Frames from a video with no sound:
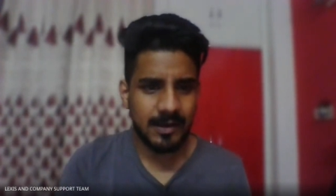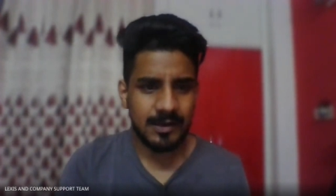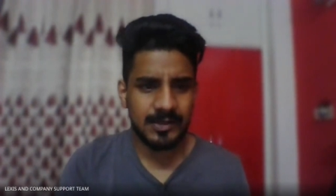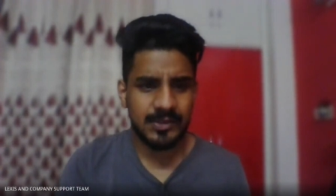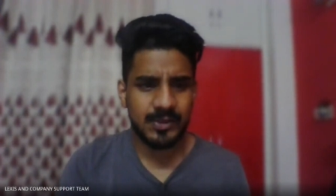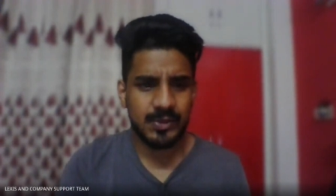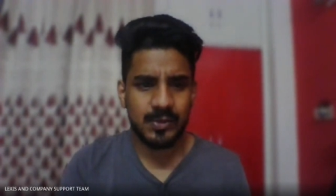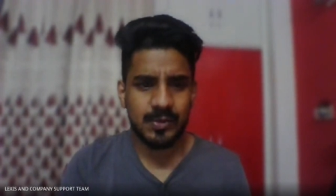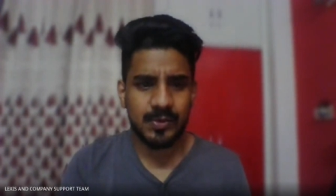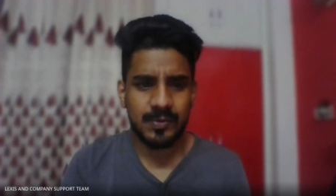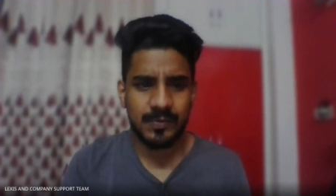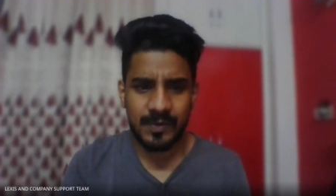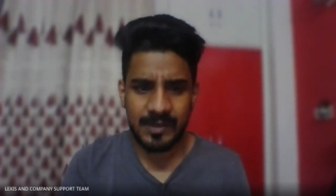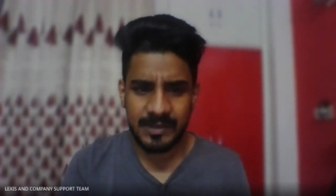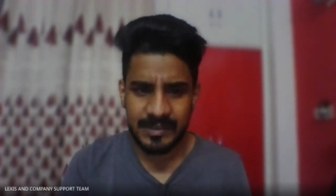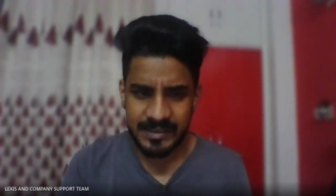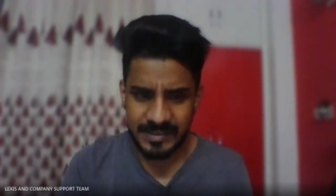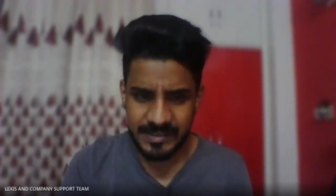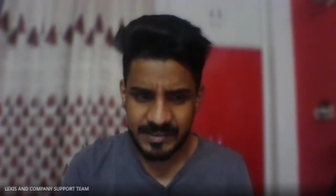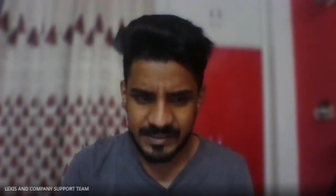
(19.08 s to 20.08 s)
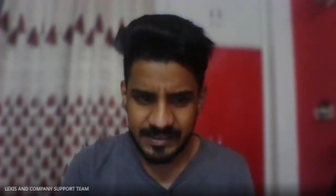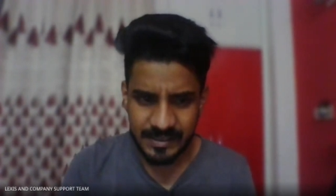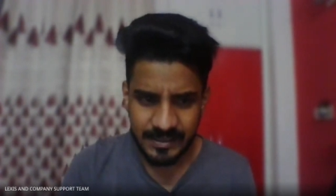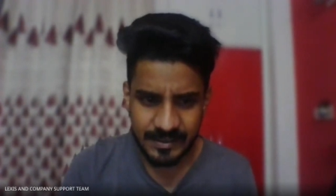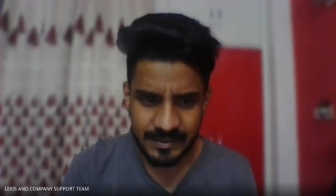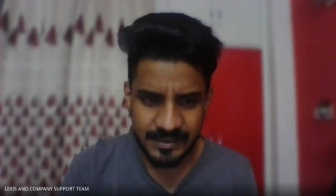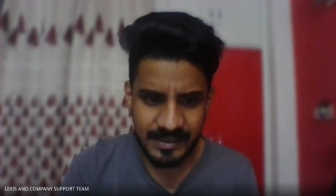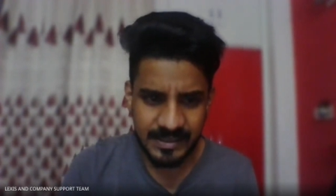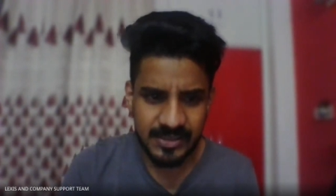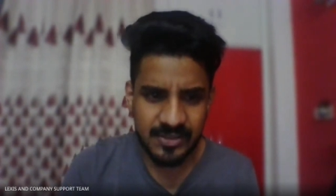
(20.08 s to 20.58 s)
So what is
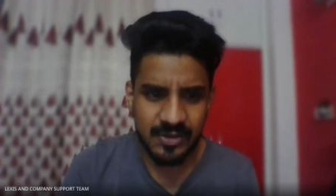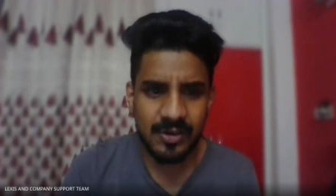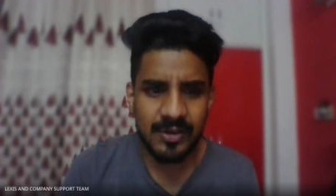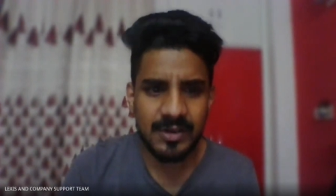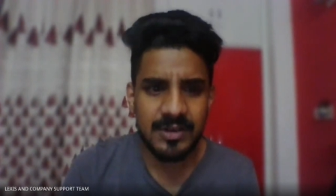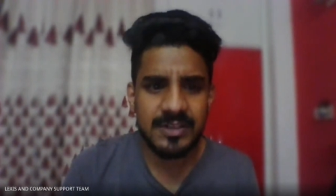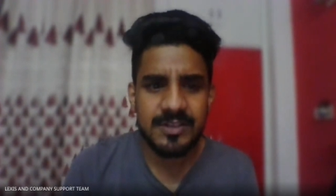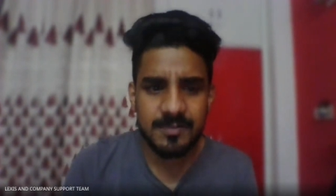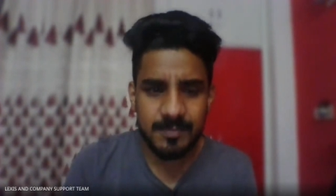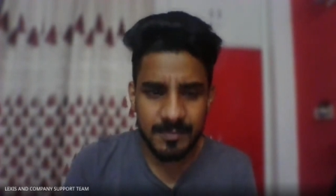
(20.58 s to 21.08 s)
the dishonest